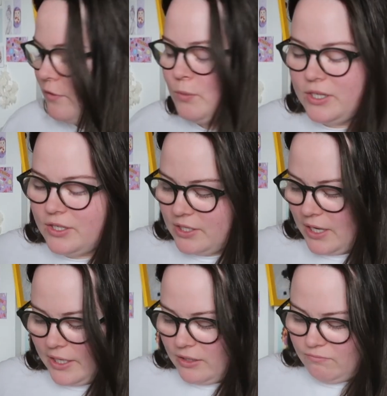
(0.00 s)
The printer's
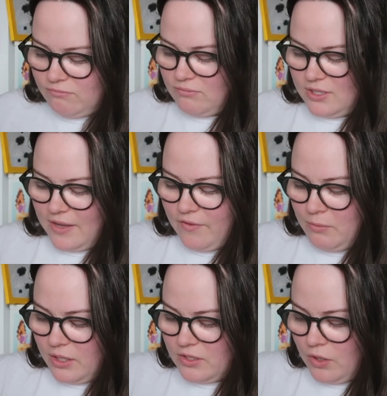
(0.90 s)
like 7
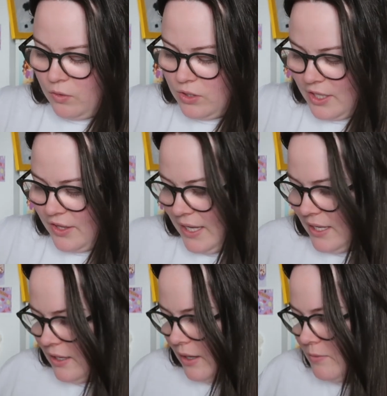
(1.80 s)
months old, I
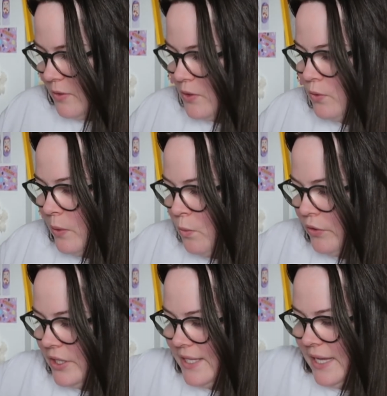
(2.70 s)
think, so it's all in
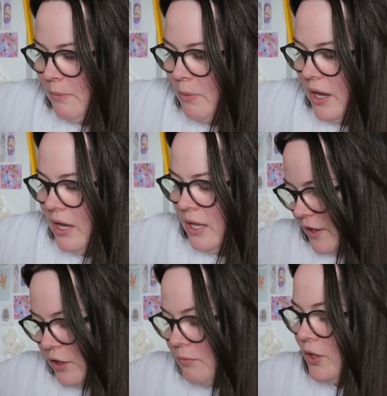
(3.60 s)
warranty, but the
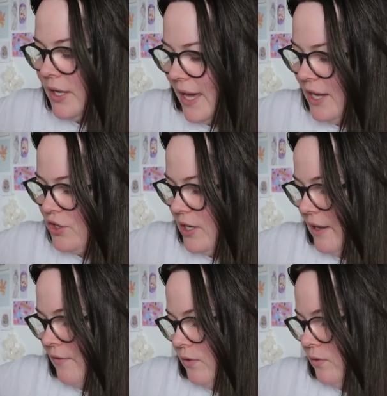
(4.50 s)
communication
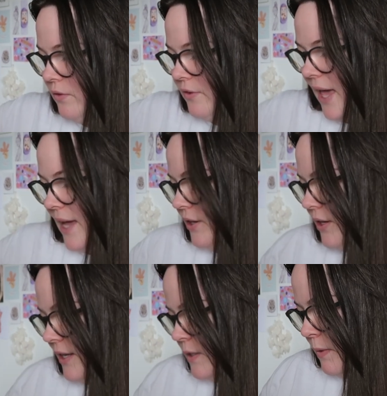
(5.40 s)
level of
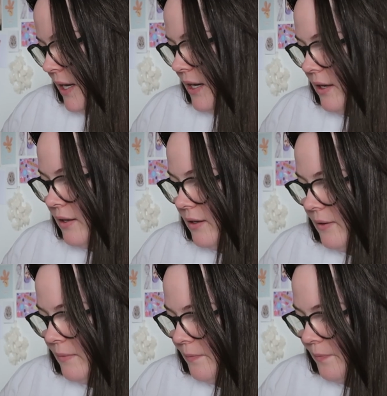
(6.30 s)
Canon has been
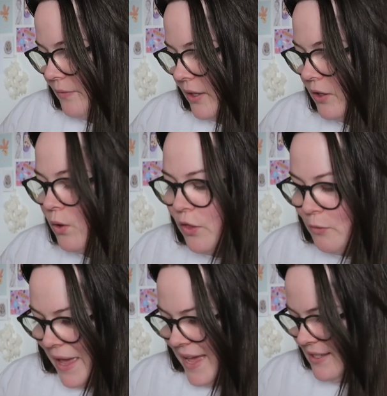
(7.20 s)
not the
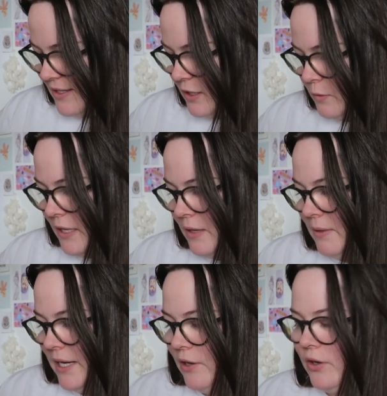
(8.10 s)
best, to be
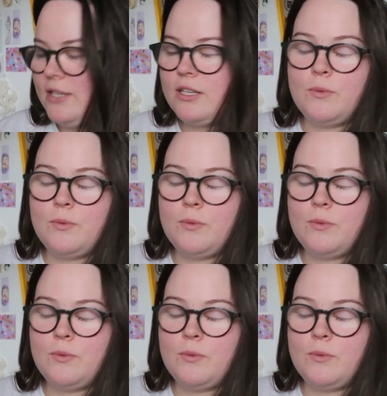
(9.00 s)
completely honest.